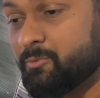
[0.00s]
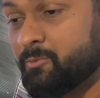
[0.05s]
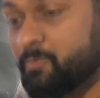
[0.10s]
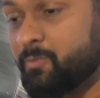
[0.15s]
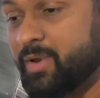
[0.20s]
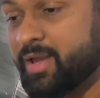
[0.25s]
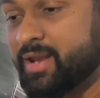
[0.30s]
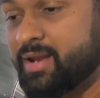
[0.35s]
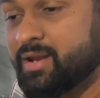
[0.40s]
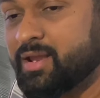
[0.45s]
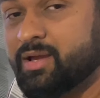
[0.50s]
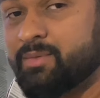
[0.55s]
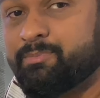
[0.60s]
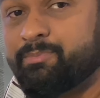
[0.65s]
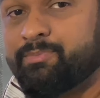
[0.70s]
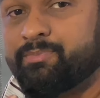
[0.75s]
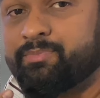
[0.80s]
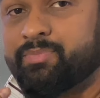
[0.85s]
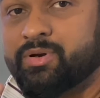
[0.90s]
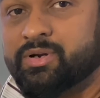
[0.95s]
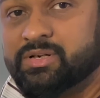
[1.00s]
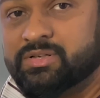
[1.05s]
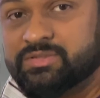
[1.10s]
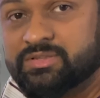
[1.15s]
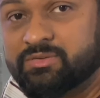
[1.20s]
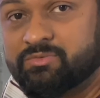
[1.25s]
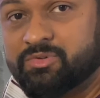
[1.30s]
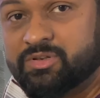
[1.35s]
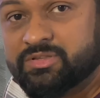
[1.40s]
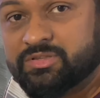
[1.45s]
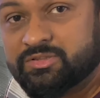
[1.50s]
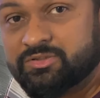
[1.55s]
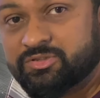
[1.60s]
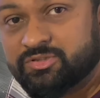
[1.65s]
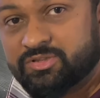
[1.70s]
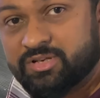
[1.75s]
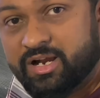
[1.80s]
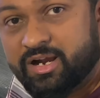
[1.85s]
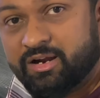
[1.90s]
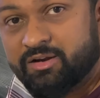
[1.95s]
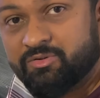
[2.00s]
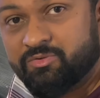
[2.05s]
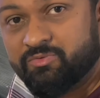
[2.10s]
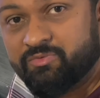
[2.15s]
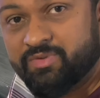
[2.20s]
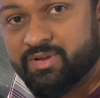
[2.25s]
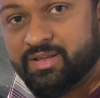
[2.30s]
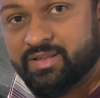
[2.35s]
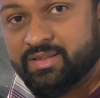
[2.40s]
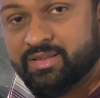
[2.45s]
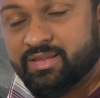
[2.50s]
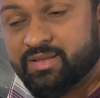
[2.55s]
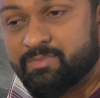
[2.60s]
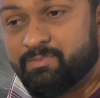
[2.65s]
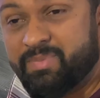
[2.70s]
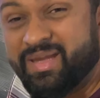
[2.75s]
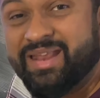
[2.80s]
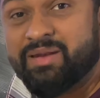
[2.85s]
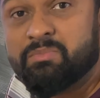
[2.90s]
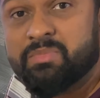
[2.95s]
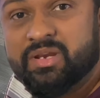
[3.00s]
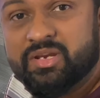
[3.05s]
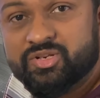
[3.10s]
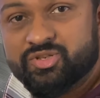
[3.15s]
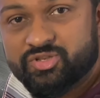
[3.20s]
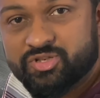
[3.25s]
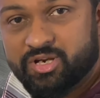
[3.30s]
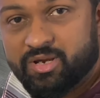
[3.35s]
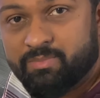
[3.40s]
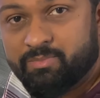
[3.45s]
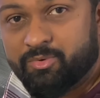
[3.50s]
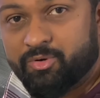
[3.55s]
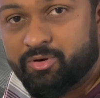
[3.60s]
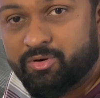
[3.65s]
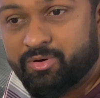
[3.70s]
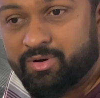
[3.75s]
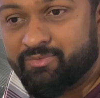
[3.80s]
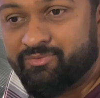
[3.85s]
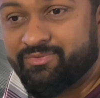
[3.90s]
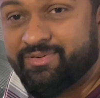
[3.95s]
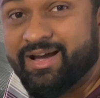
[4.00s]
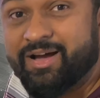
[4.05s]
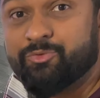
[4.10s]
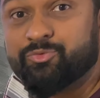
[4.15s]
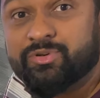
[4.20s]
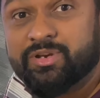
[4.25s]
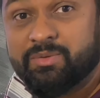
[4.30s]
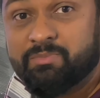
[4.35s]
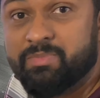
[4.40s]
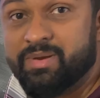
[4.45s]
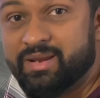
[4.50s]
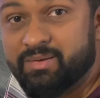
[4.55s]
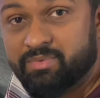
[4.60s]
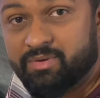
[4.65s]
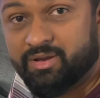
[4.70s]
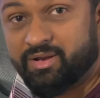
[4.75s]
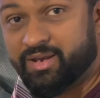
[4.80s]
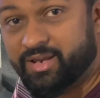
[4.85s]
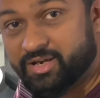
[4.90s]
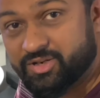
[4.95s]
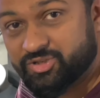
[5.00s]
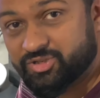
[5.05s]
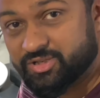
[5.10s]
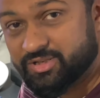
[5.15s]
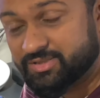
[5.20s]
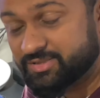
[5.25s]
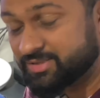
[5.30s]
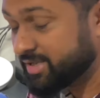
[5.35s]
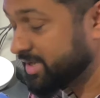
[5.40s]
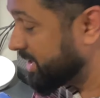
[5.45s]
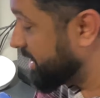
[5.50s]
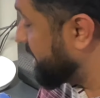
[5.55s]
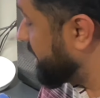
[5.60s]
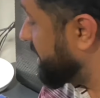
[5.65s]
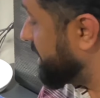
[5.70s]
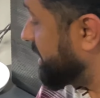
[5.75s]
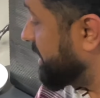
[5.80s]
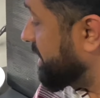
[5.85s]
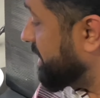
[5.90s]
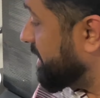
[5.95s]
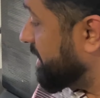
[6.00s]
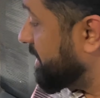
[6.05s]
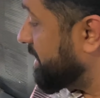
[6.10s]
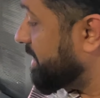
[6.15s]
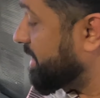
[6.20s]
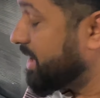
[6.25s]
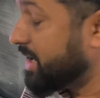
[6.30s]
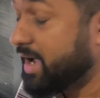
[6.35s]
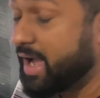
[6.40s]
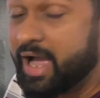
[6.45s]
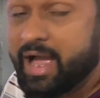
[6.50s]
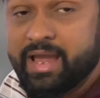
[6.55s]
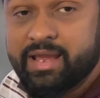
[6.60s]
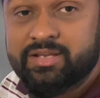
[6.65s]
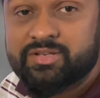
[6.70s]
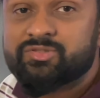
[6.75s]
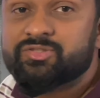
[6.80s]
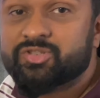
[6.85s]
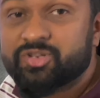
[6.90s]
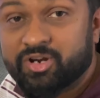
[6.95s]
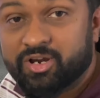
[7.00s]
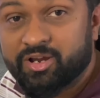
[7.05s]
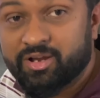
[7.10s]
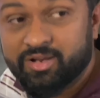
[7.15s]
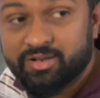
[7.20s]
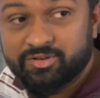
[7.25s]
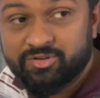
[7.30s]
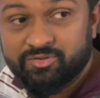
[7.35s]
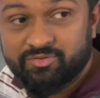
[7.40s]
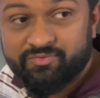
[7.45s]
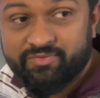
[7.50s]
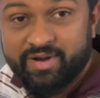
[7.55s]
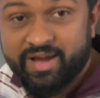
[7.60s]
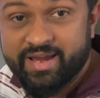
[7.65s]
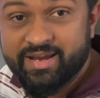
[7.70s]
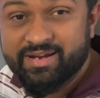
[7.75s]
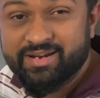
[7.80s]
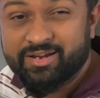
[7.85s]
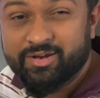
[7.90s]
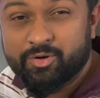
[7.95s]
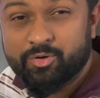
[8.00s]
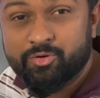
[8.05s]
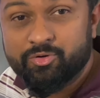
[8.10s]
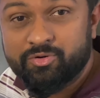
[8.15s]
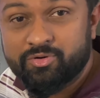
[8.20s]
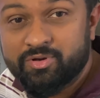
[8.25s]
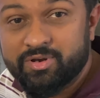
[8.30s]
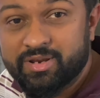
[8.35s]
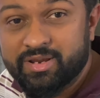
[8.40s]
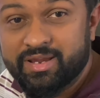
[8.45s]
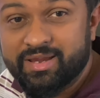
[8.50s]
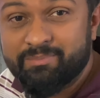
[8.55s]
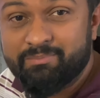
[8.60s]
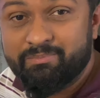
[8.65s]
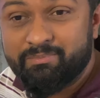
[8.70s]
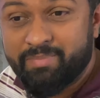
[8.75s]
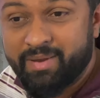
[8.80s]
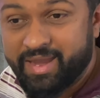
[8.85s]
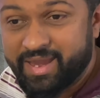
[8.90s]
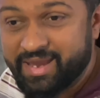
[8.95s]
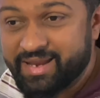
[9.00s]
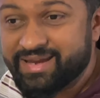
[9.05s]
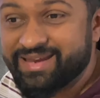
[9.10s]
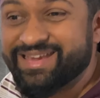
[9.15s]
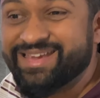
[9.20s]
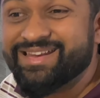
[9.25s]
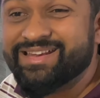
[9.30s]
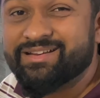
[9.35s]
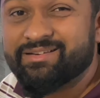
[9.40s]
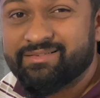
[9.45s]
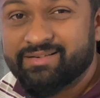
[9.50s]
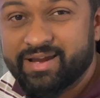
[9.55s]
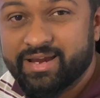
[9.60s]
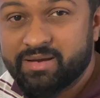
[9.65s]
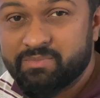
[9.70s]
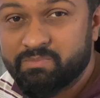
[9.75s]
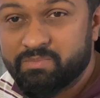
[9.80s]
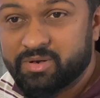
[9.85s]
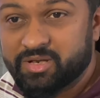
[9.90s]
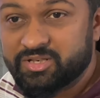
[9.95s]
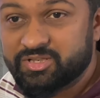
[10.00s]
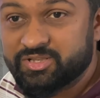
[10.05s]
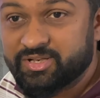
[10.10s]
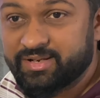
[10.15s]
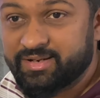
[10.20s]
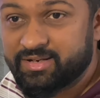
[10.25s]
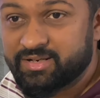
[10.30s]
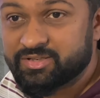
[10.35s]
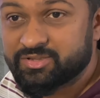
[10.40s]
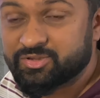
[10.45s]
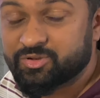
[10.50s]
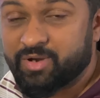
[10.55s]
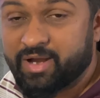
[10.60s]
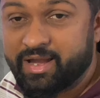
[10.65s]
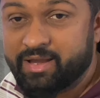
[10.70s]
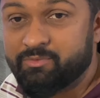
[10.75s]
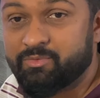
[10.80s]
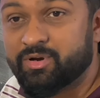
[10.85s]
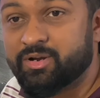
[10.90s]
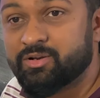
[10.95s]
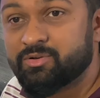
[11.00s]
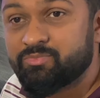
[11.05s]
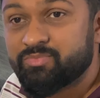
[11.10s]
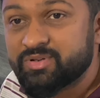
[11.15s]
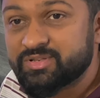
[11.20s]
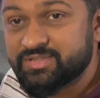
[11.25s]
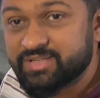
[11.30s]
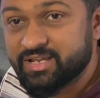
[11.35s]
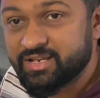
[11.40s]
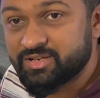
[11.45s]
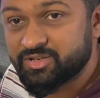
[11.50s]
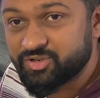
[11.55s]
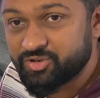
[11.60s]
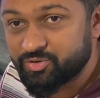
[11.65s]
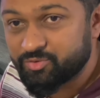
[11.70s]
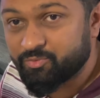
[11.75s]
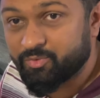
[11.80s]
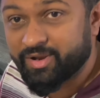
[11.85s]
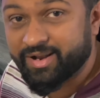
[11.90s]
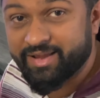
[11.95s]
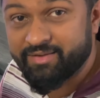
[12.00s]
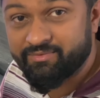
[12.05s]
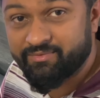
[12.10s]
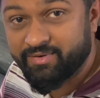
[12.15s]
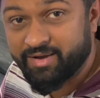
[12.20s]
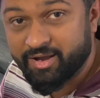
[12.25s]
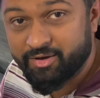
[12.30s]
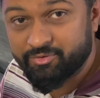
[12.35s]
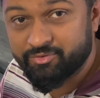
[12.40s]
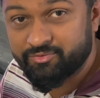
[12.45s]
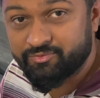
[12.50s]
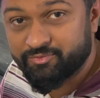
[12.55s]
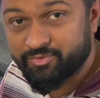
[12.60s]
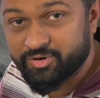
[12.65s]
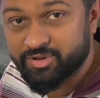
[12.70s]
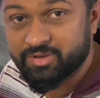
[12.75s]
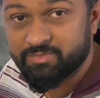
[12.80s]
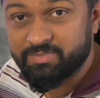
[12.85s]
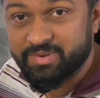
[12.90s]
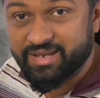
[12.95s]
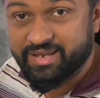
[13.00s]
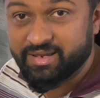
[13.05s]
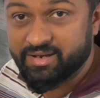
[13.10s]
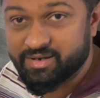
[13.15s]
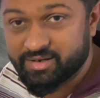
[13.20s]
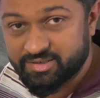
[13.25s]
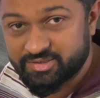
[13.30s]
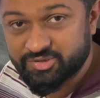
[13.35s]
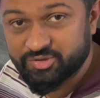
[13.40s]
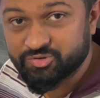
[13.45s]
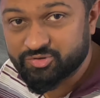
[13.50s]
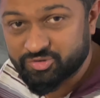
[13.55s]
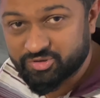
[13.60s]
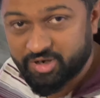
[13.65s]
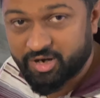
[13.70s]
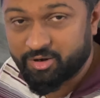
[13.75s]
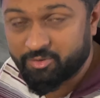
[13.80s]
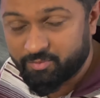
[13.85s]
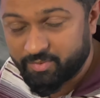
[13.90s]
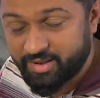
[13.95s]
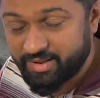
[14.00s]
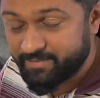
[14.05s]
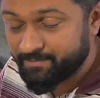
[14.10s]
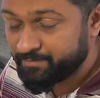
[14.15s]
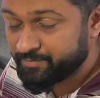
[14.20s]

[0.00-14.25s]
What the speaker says: when a person wants to start with penmanship or a fountain pen collections, I struggle to find a good pen in a right budget. So I want to present to you what I found for the beginners to start with,